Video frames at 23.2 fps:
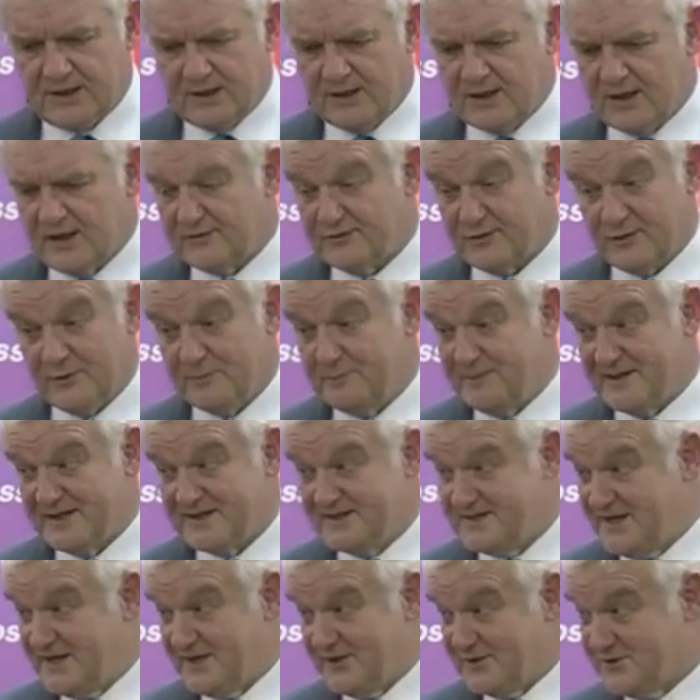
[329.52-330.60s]
And I thought,
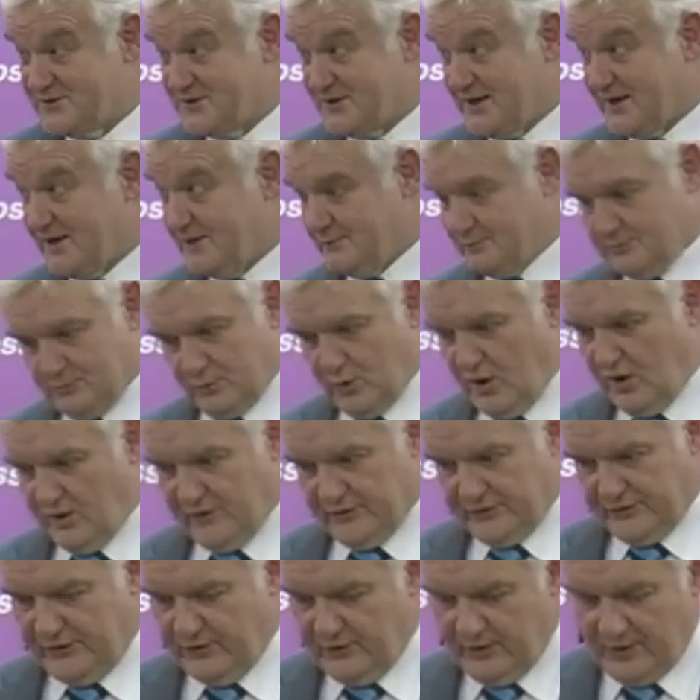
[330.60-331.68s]
big deal, so
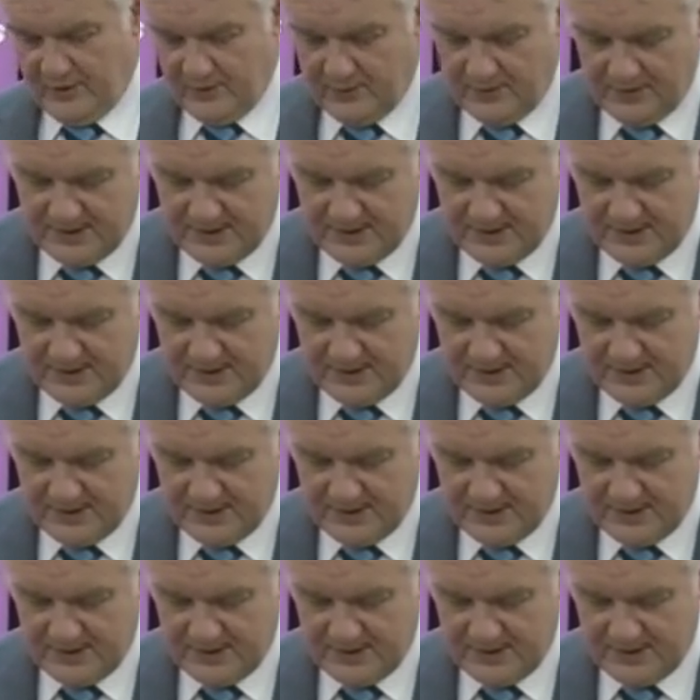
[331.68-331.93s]
what, you know?